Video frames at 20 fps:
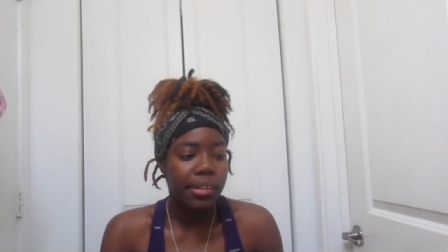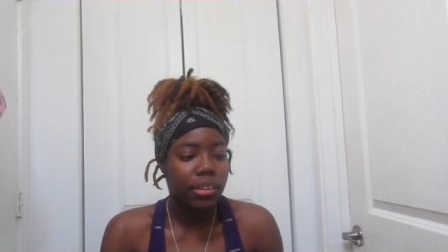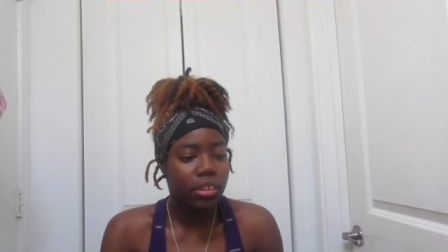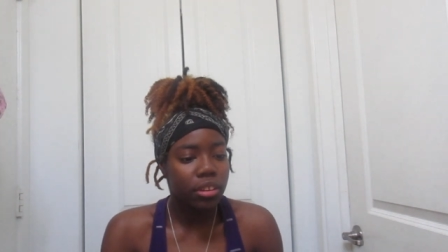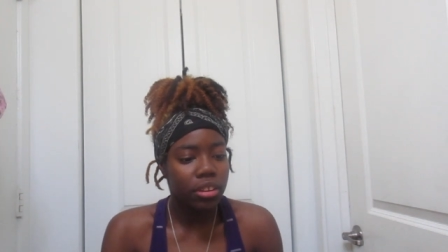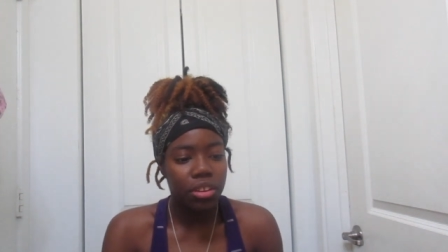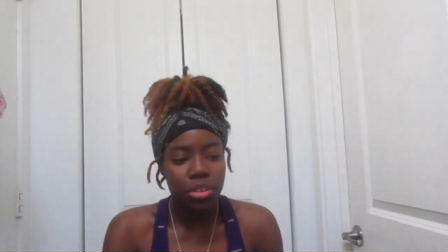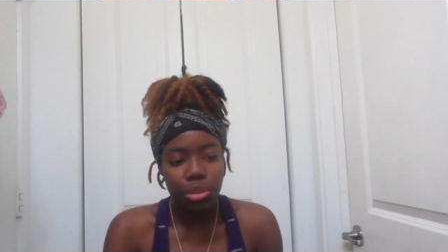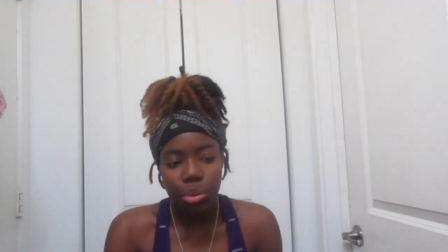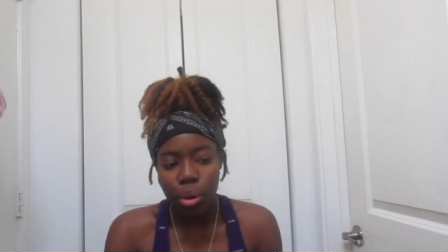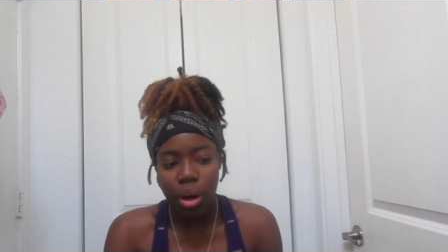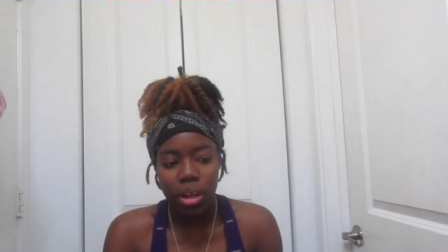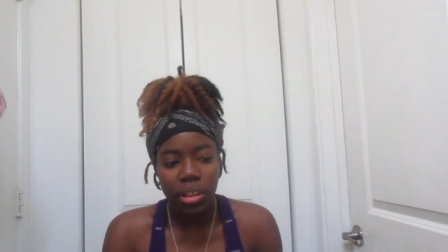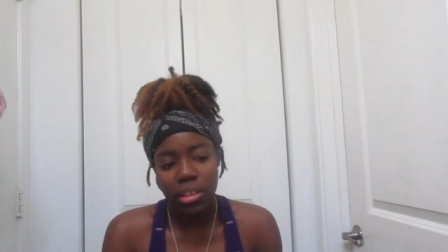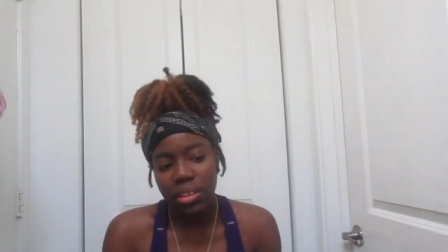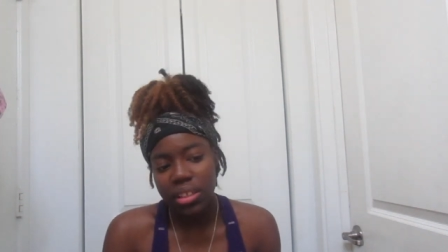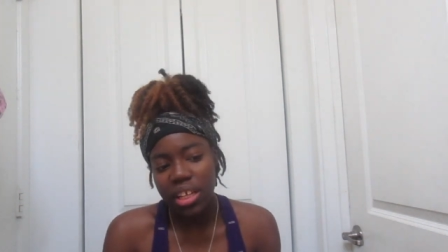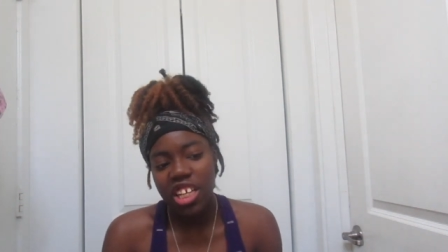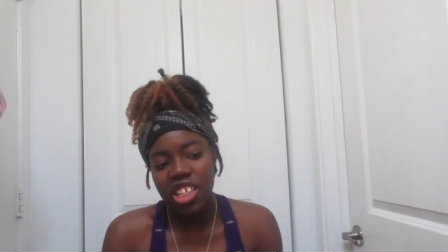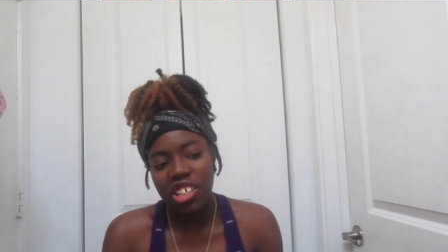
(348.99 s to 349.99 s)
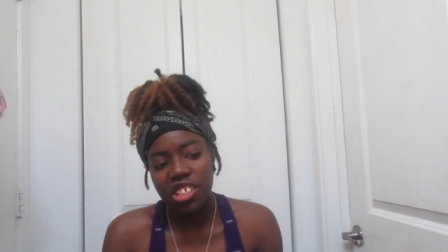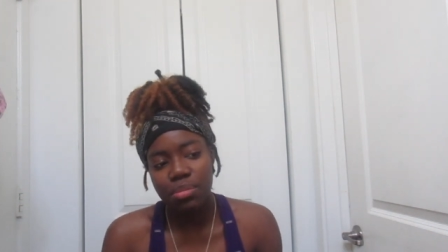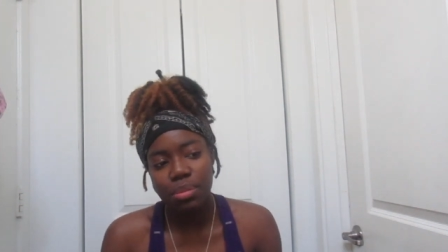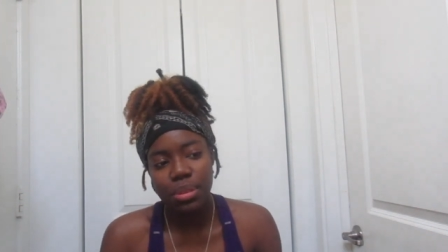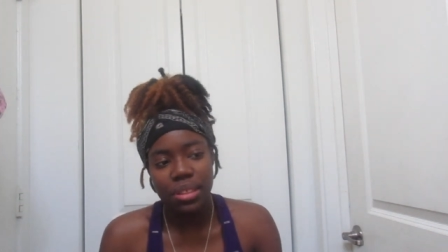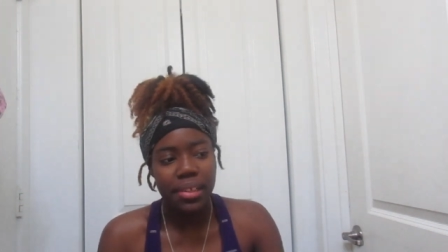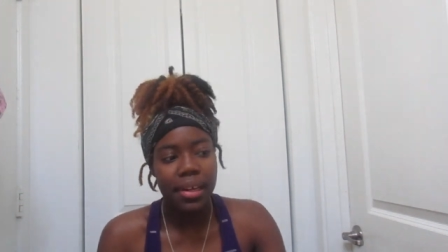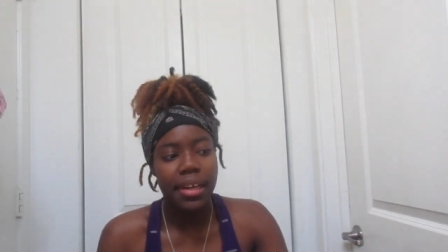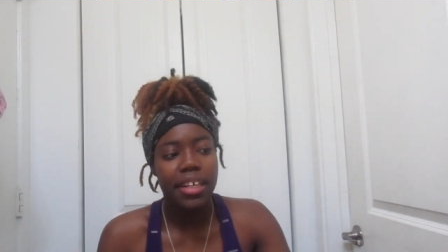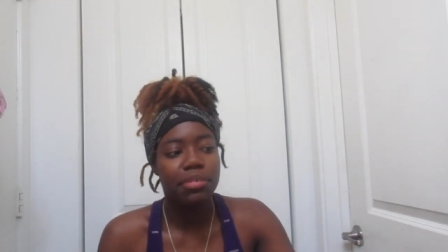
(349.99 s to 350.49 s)
to do other things
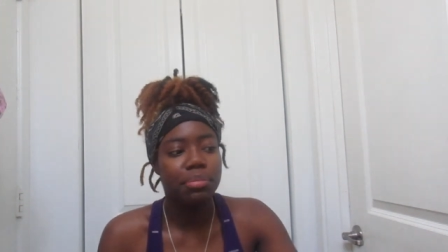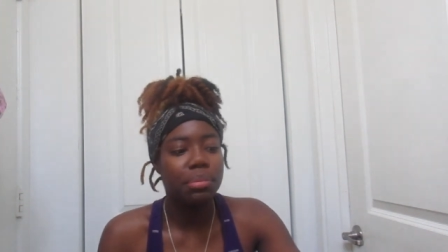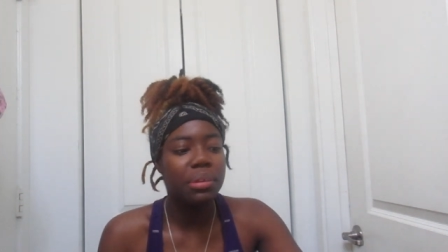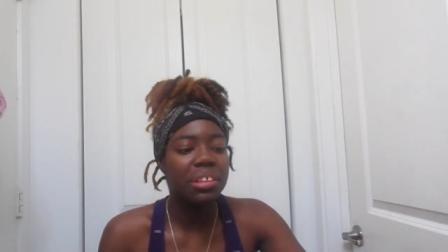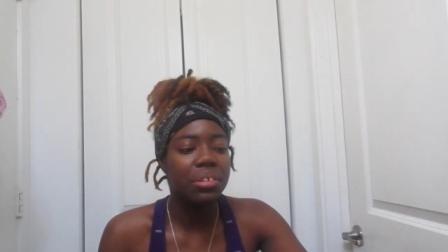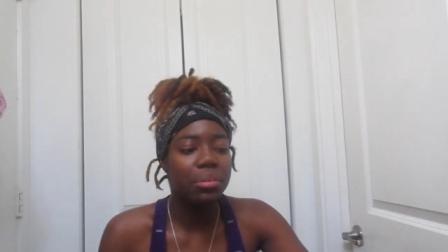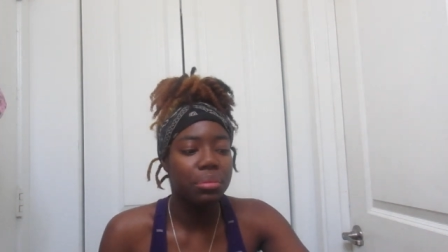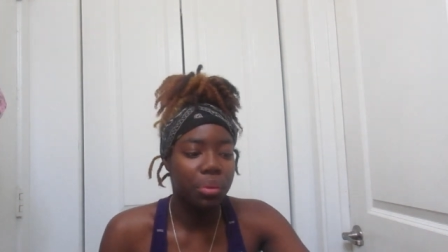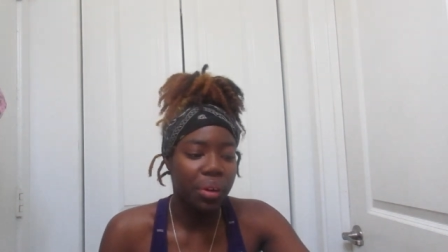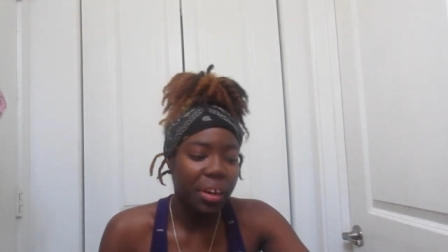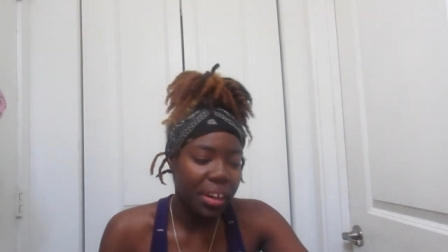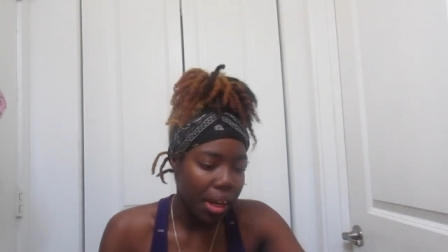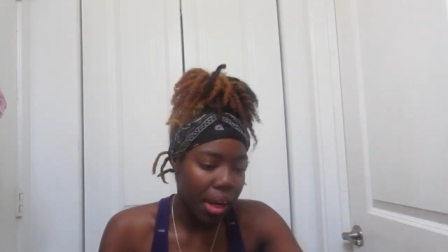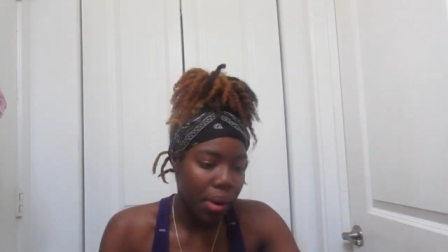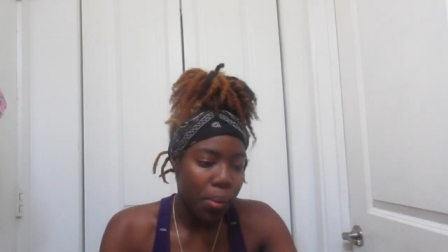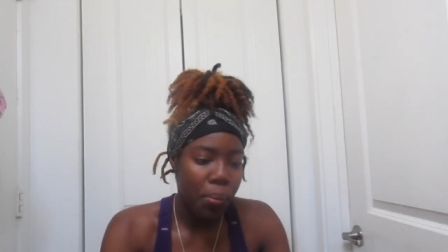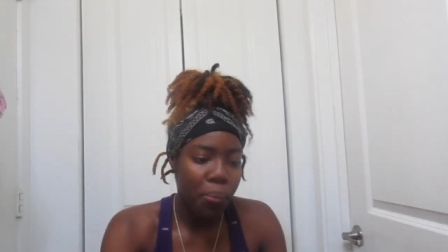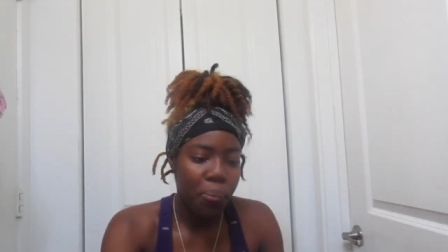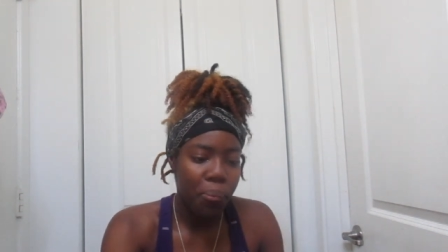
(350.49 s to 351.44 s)
besides be great.